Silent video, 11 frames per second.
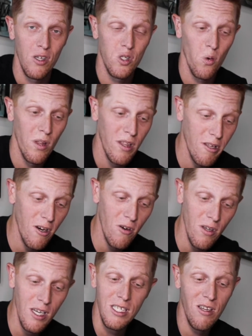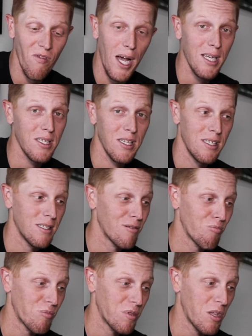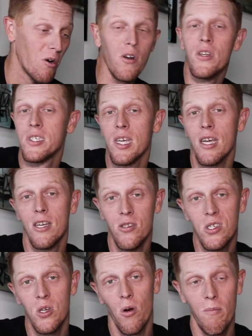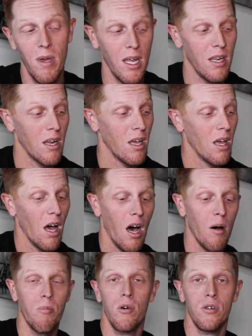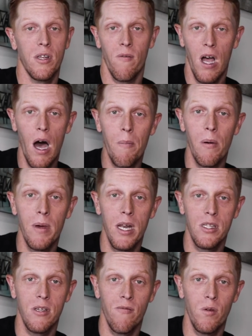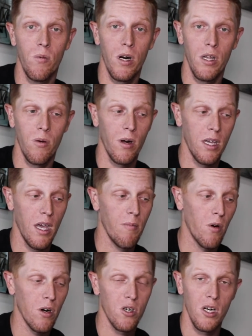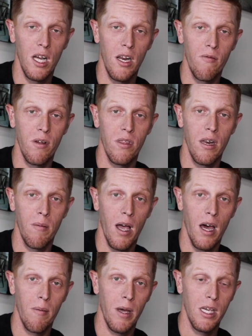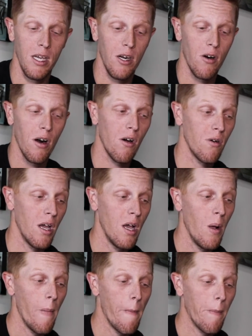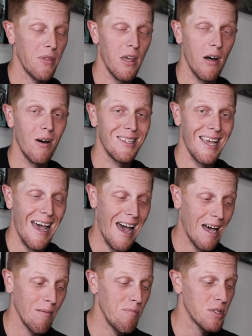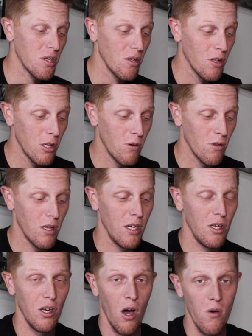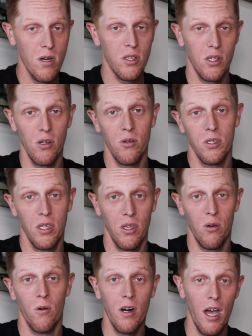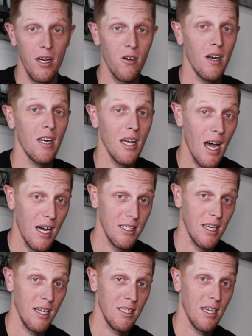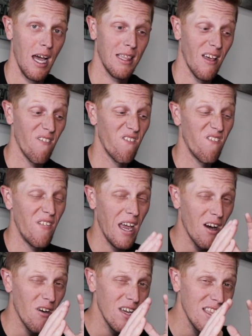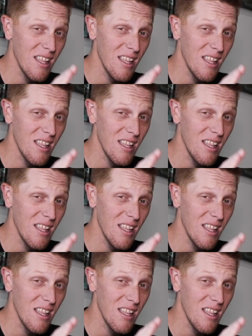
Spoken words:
So literally as fast as 30 seconds to a minute, upwards of a couple minutes if you really want to get more creative with it and kind of make it your own. But there is absolutely no excuse that you are not creating content, at the very